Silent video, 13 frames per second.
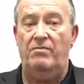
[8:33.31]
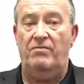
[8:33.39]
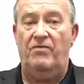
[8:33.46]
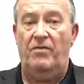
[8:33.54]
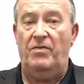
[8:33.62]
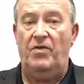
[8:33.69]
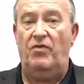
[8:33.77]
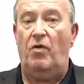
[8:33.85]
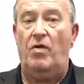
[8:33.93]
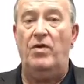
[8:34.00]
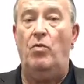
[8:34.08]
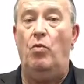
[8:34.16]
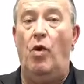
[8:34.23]
from the
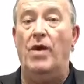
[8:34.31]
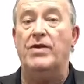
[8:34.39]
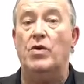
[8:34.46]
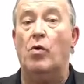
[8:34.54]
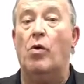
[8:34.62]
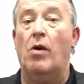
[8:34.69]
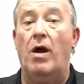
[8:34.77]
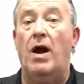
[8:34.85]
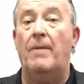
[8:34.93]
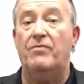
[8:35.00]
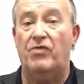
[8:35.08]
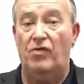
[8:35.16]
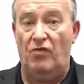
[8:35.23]
attorney what your
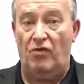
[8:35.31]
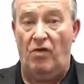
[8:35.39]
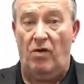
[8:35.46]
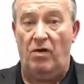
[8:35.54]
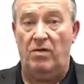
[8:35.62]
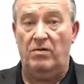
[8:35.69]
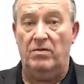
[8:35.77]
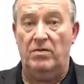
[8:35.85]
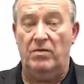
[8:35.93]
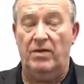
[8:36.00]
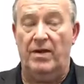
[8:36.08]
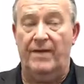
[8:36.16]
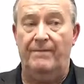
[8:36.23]
options are,
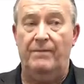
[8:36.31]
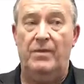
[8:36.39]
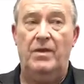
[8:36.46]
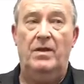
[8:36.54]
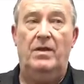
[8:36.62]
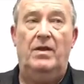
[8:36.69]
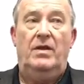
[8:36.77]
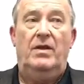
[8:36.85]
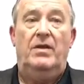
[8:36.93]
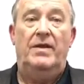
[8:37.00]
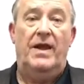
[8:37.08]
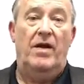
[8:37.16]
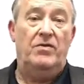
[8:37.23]
okay?
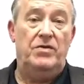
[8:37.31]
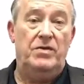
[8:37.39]
Now,